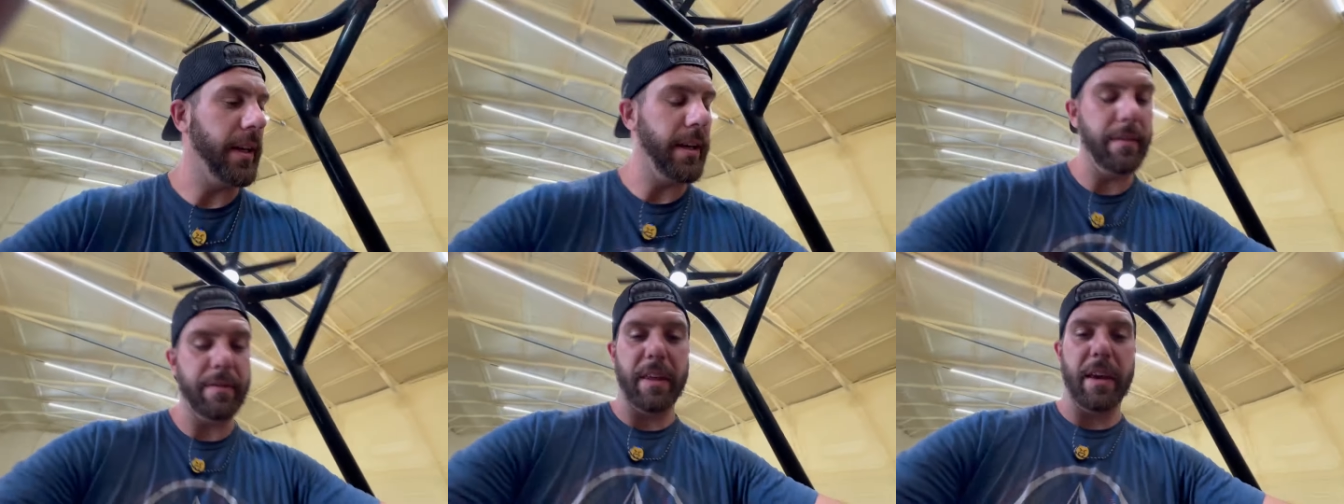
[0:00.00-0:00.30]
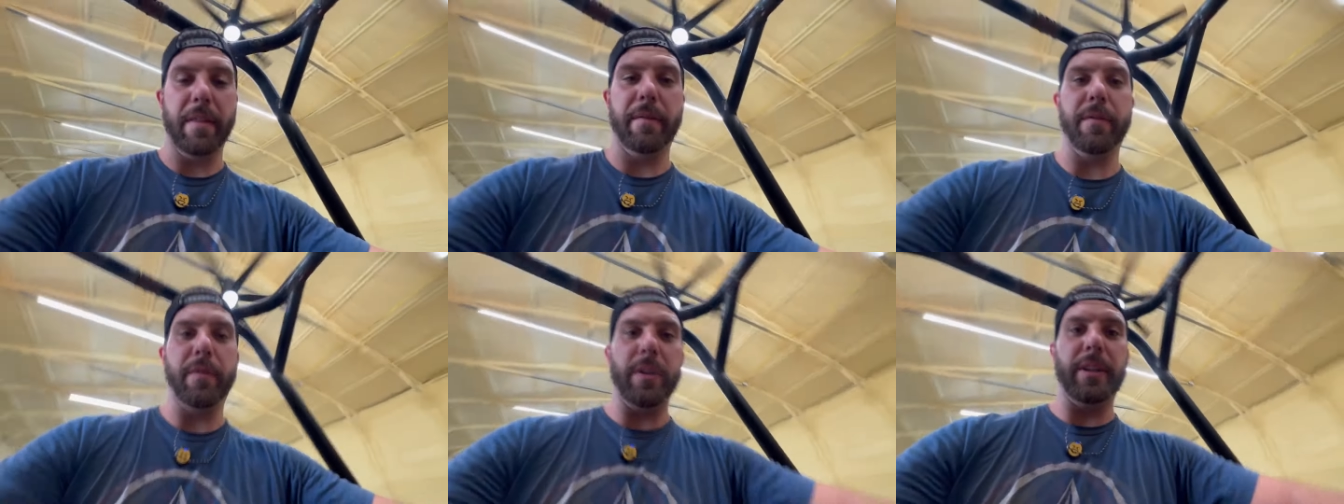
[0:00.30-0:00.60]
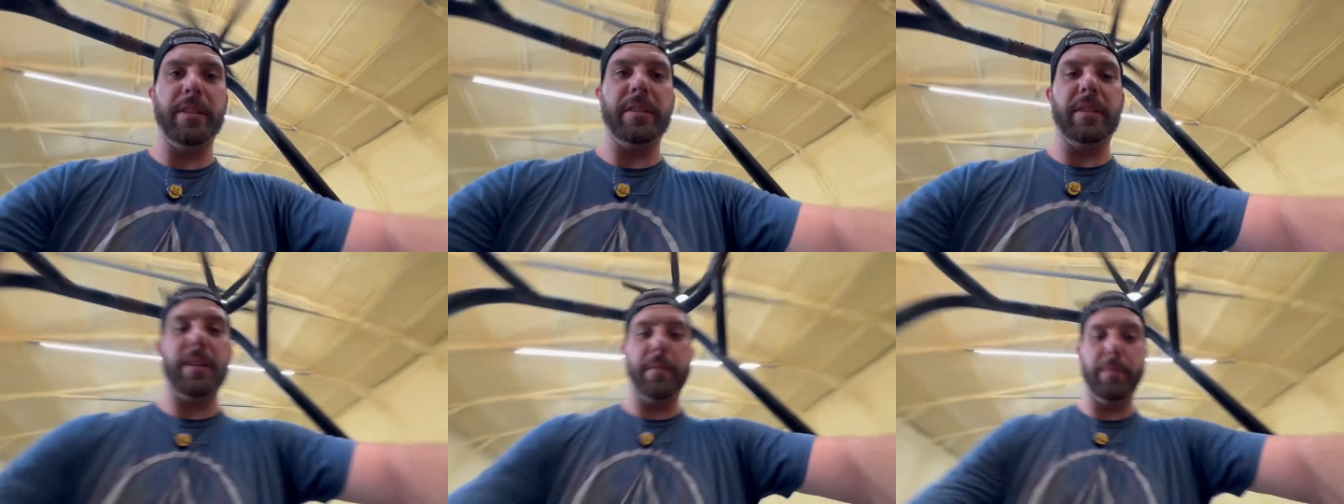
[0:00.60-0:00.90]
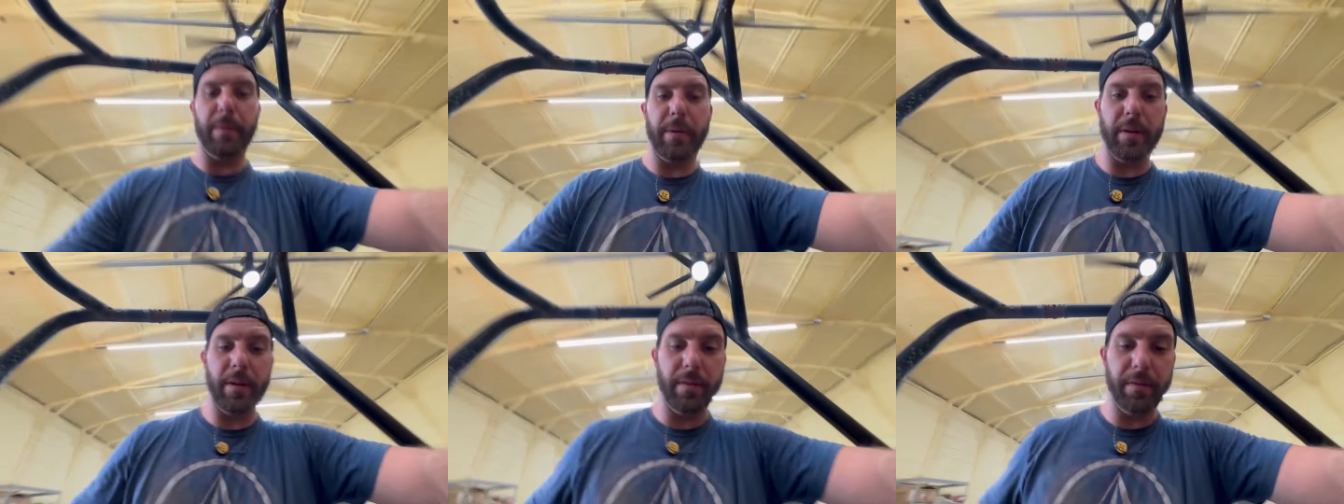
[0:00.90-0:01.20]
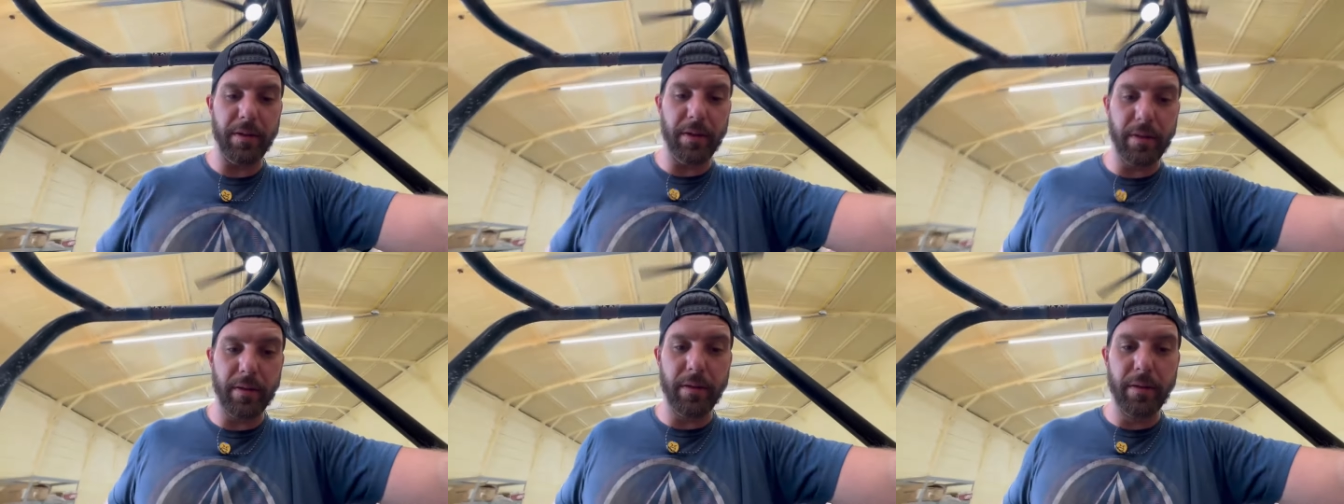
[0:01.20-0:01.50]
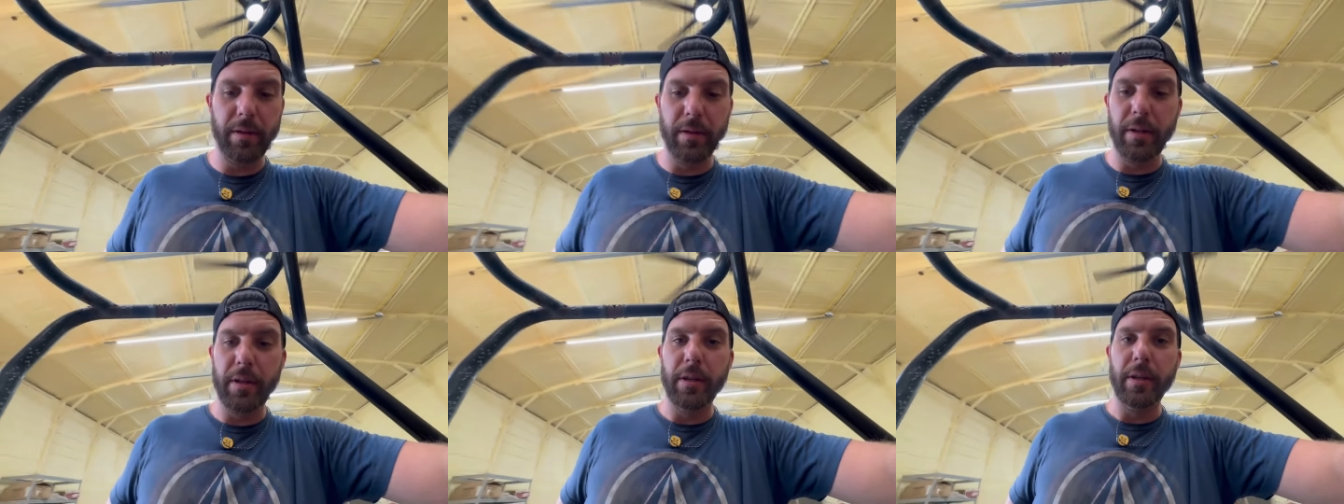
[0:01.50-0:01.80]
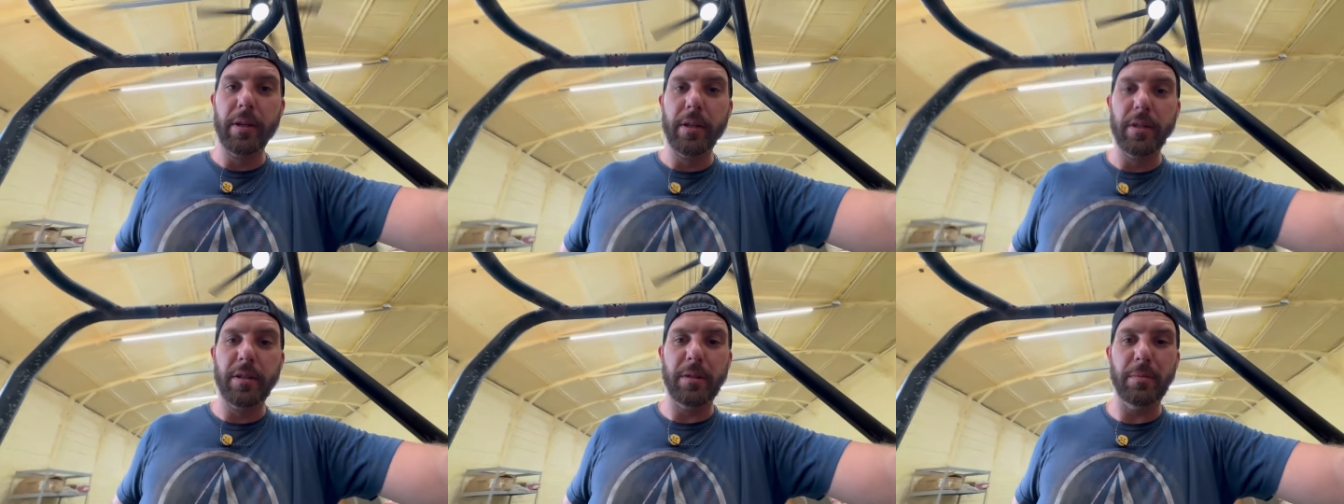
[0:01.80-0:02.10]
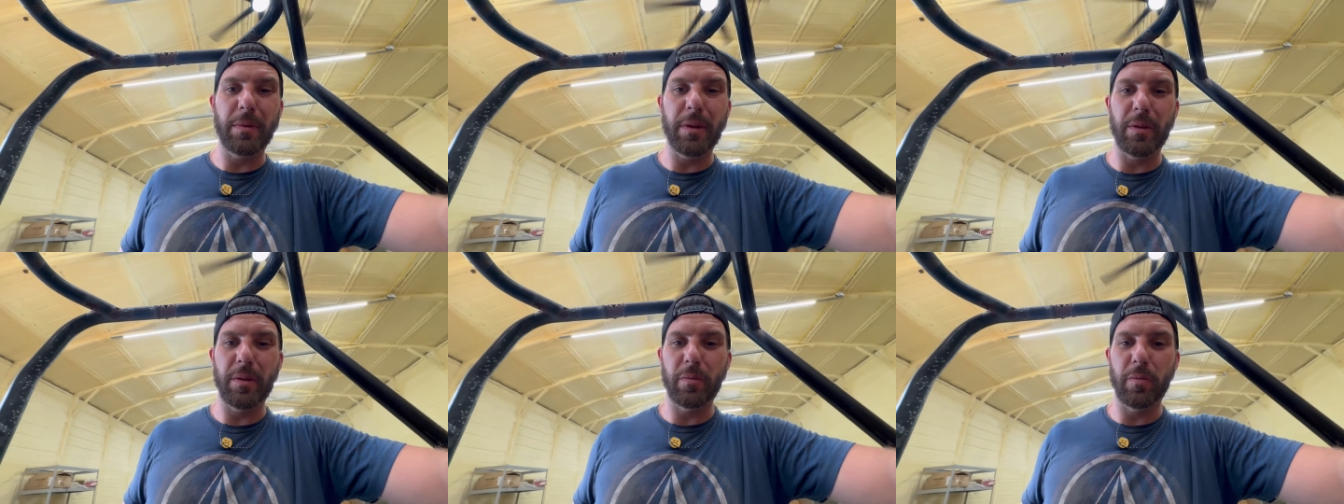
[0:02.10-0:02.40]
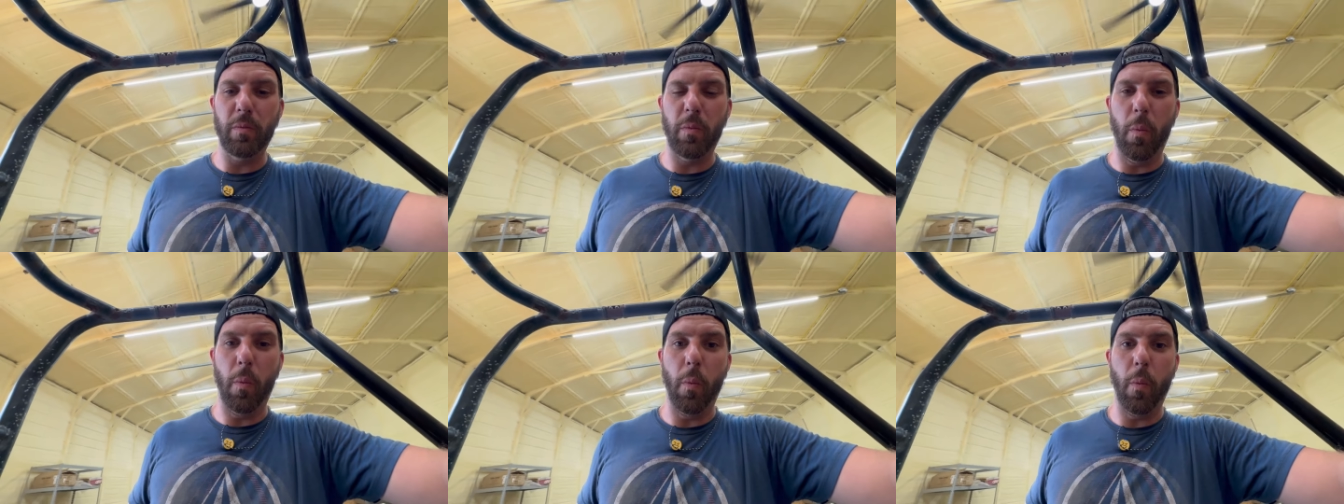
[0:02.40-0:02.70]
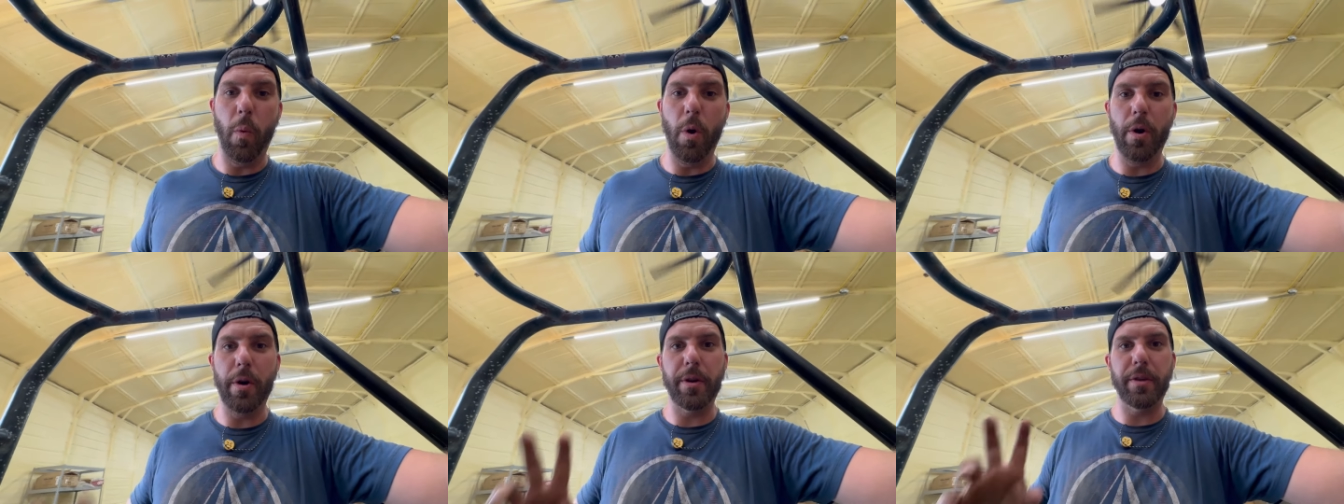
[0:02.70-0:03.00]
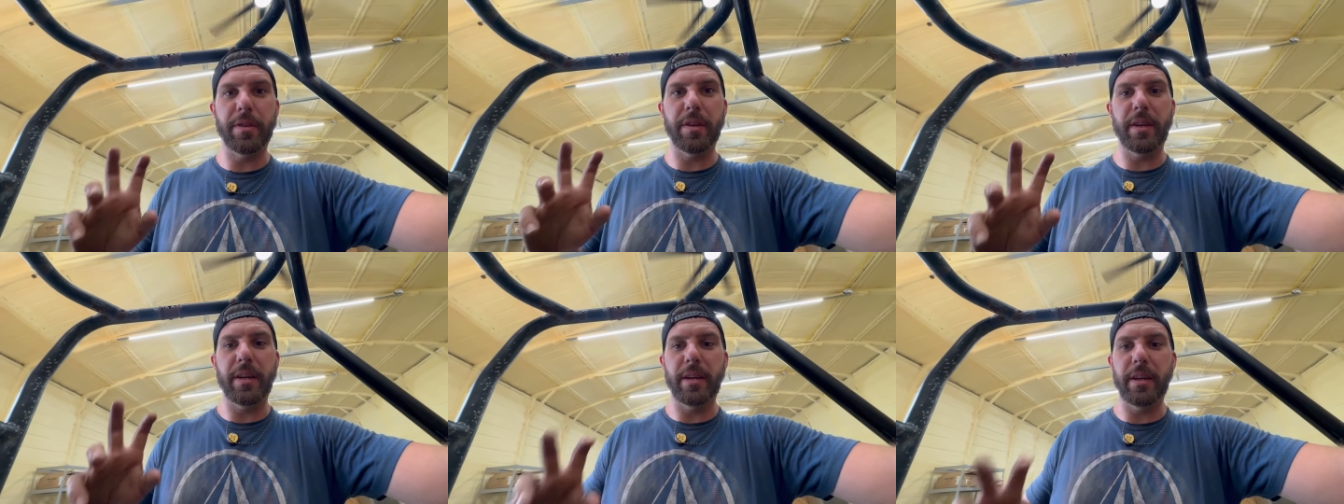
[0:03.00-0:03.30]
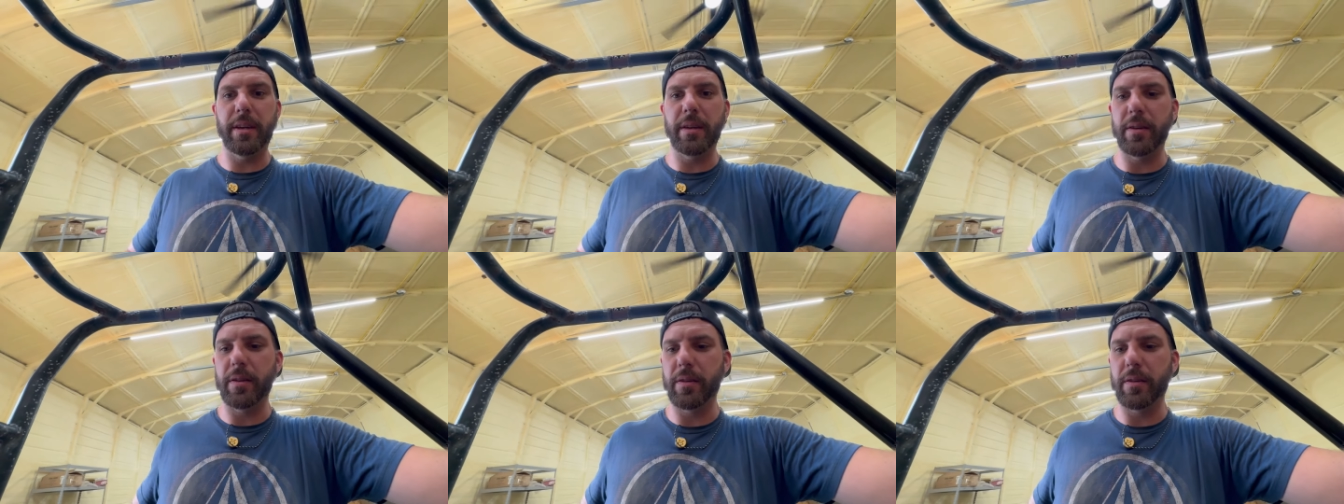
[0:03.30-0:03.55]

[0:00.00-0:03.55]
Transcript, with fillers: if that frees up enough to, to be worthy.